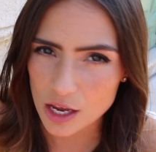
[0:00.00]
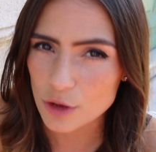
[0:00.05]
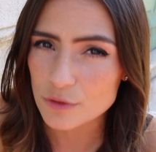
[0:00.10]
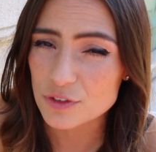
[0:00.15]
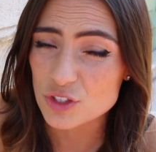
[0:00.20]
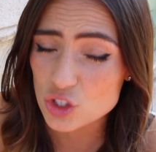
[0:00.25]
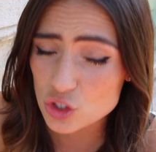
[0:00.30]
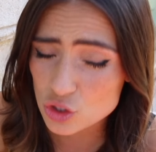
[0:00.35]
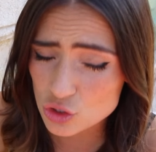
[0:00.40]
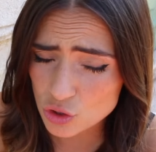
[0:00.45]

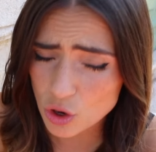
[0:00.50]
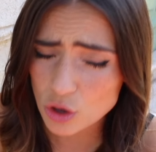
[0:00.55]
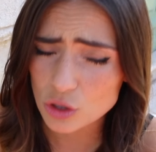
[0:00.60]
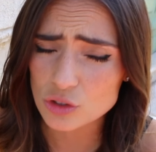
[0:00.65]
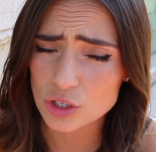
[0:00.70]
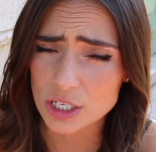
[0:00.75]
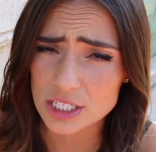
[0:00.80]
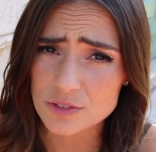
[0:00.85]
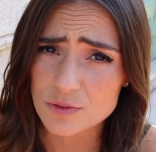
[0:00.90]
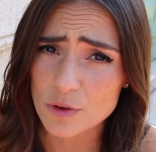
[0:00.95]
of
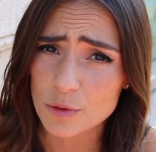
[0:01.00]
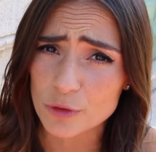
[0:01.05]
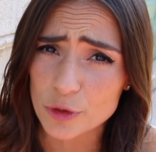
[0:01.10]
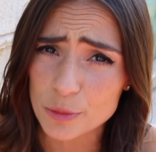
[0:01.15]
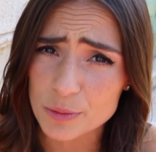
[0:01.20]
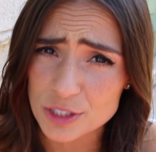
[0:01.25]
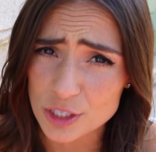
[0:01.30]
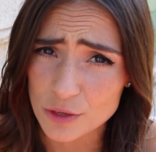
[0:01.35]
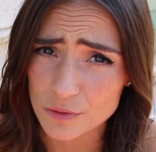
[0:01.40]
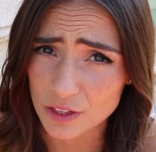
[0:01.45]
strong transfer
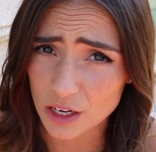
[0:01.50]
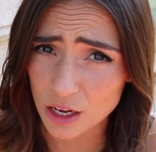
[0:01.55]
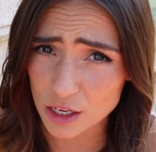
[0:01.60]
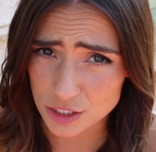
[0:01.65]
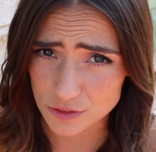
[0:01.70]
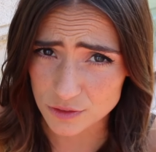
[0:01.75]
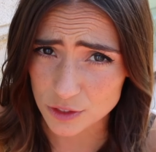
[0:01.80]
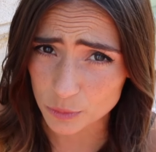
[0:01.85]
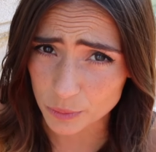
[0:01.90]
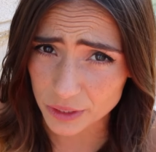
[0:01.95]
rumors over the
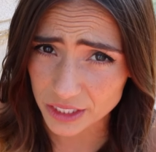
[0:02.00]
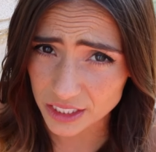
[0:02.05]
last few